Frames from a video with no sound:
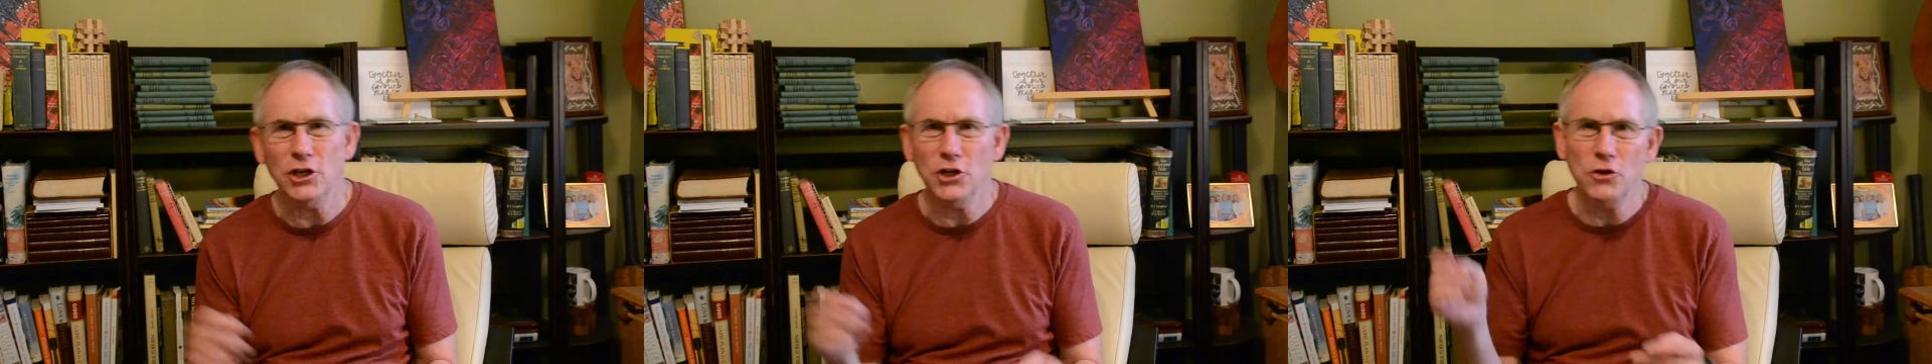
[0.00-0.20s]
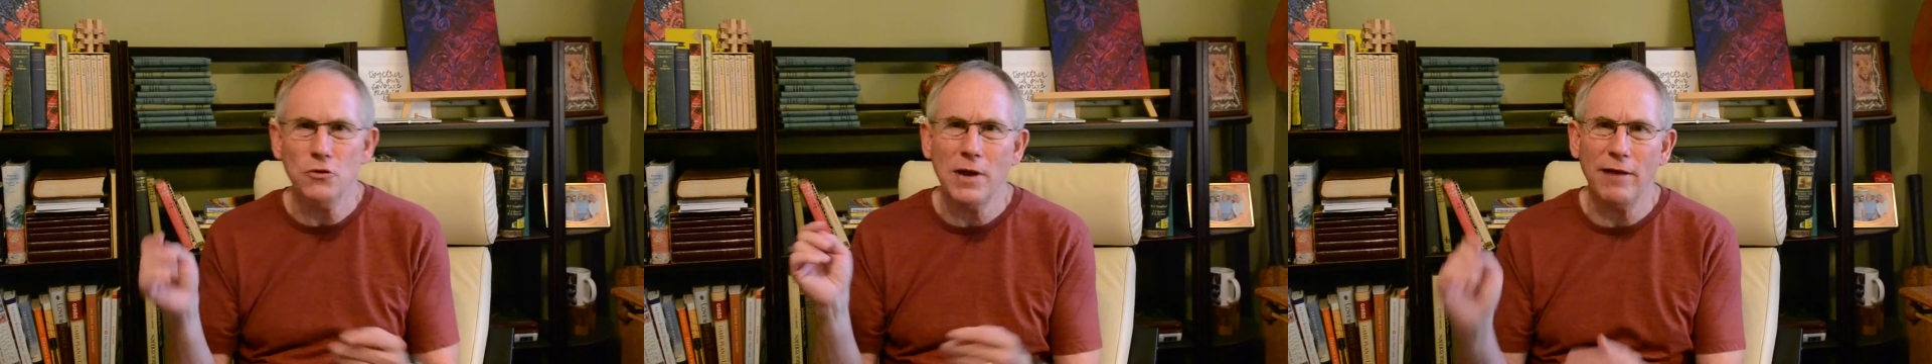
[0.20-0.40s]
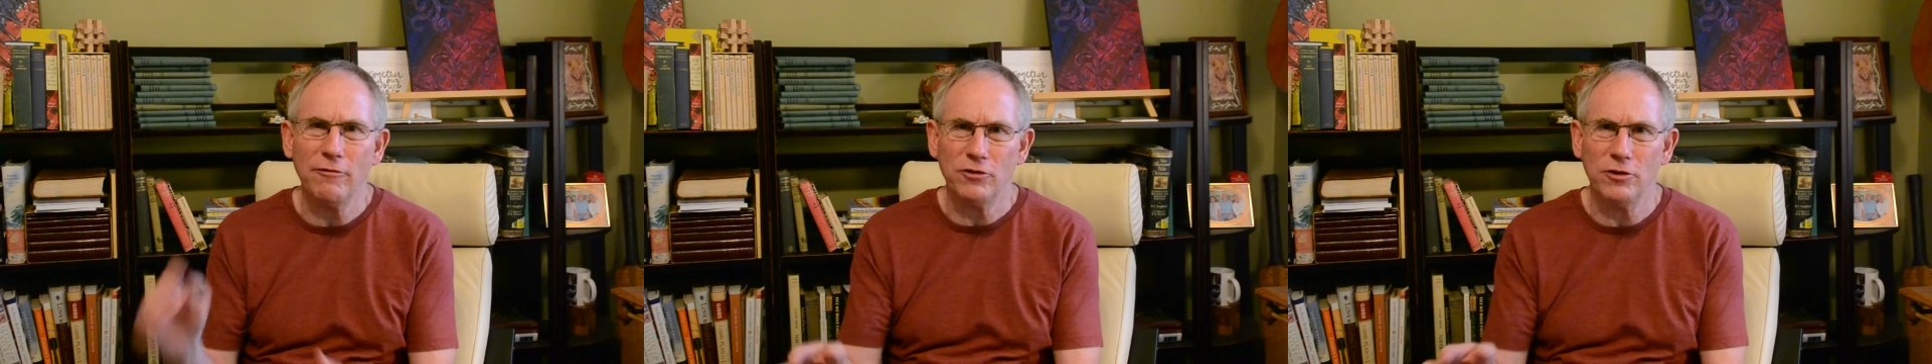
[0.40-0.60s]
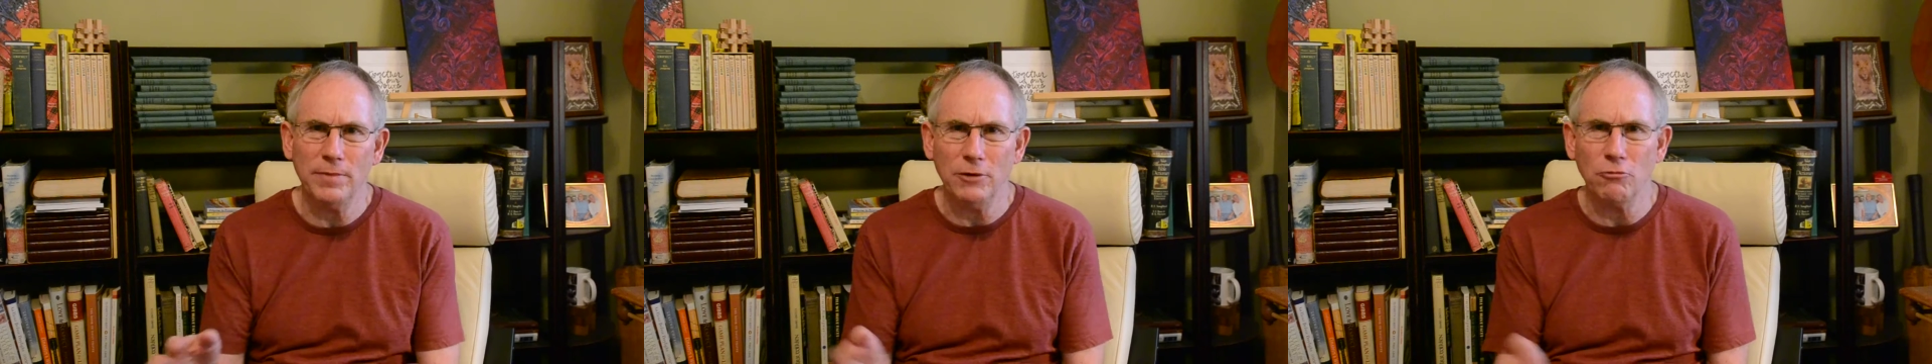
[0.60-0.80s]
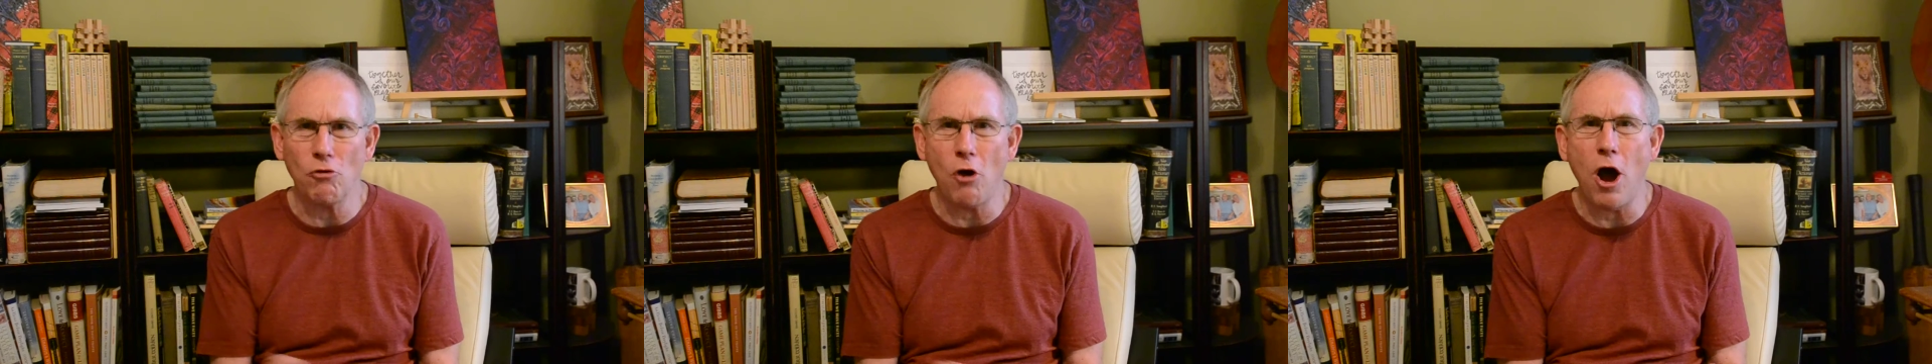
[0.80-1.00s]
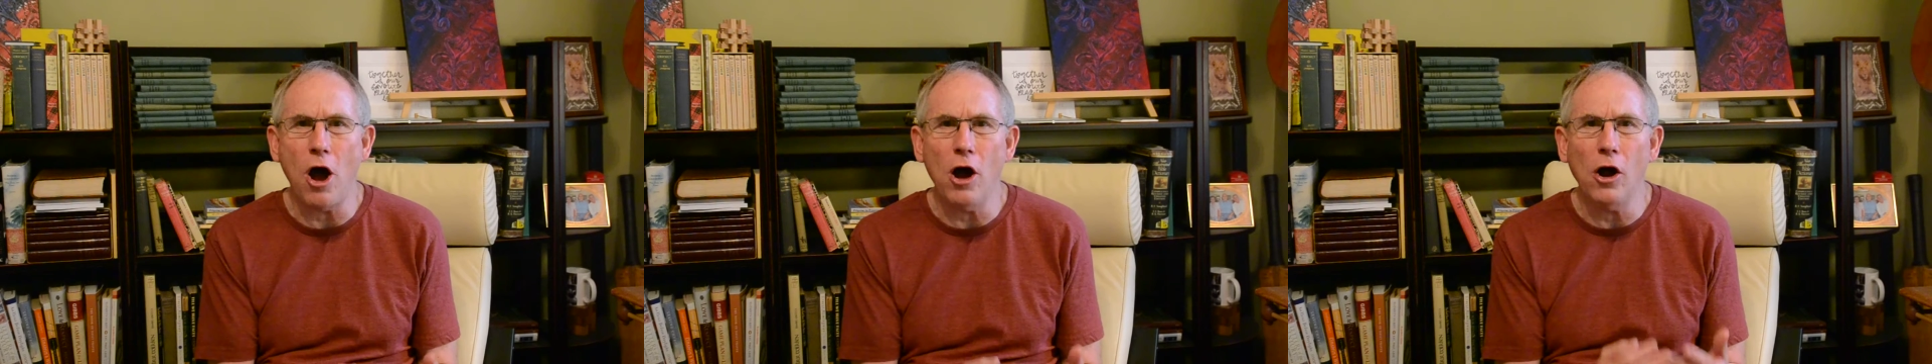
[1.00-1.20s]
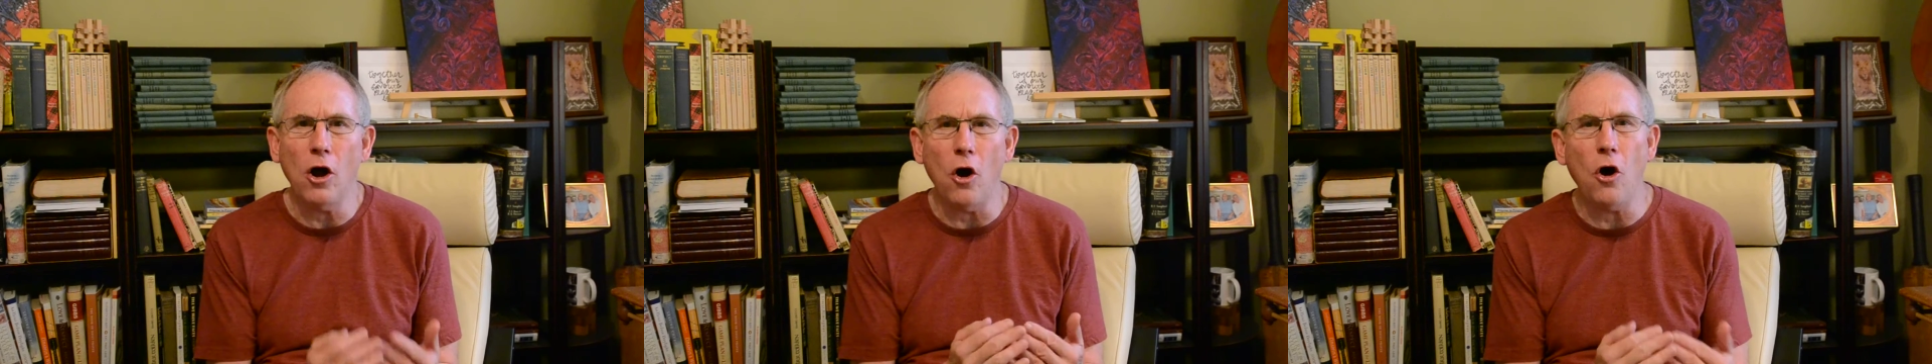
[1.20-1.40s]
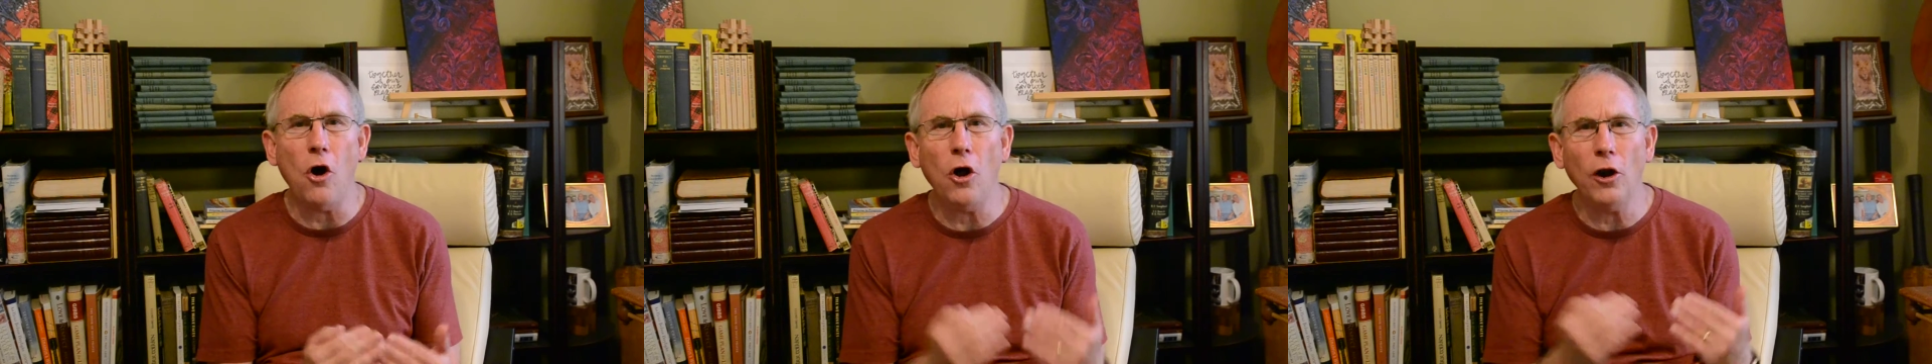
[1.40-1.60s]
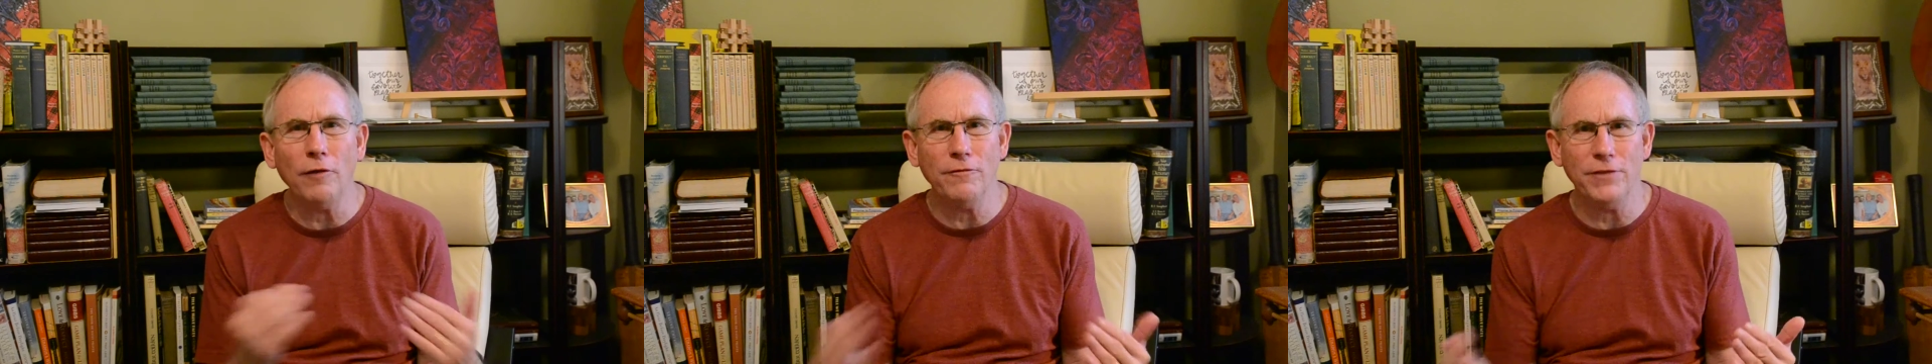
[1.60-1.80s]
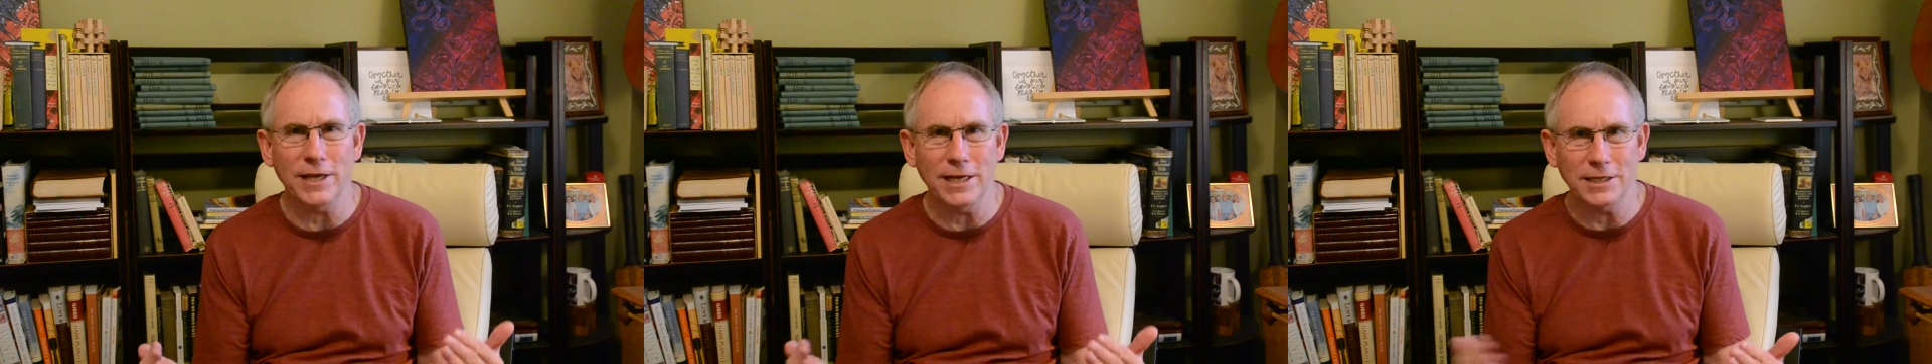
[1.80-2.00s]
you have to be wrong, all
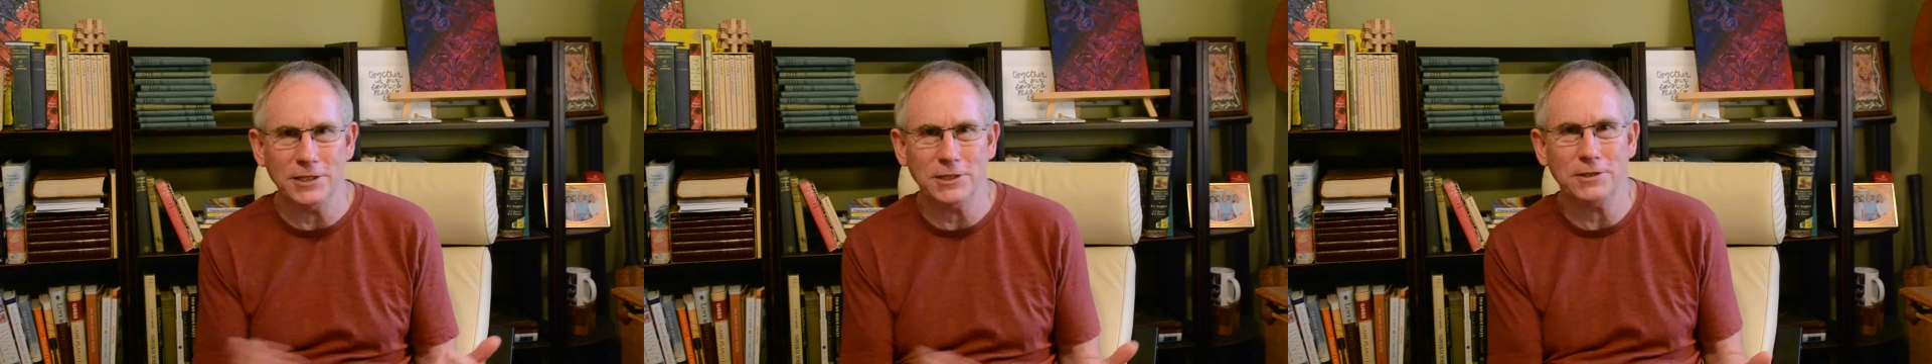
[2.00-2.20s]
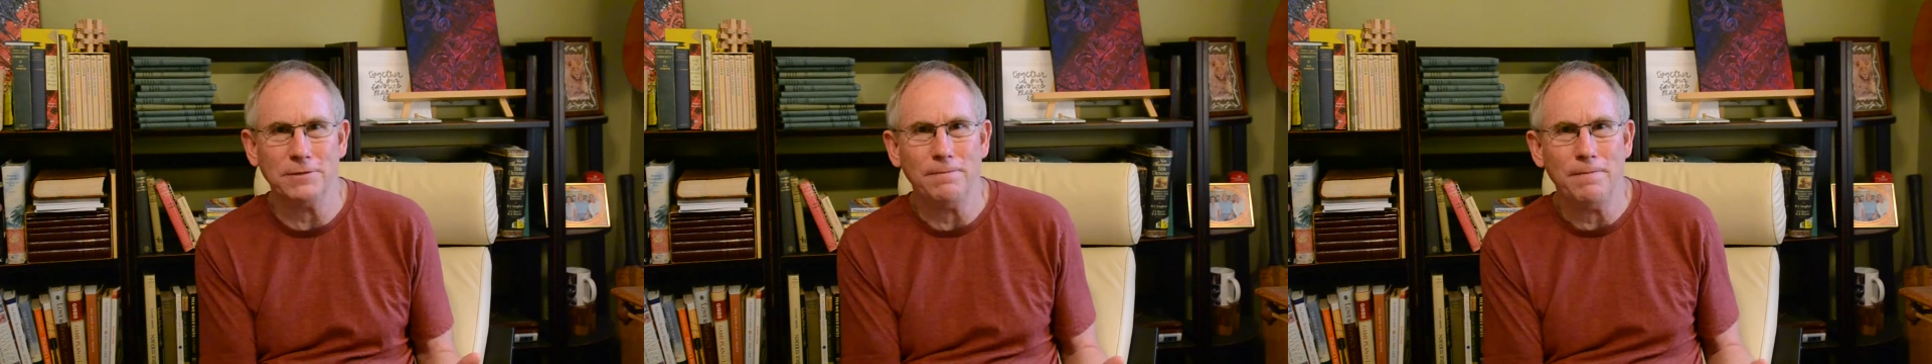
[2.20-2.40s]
of this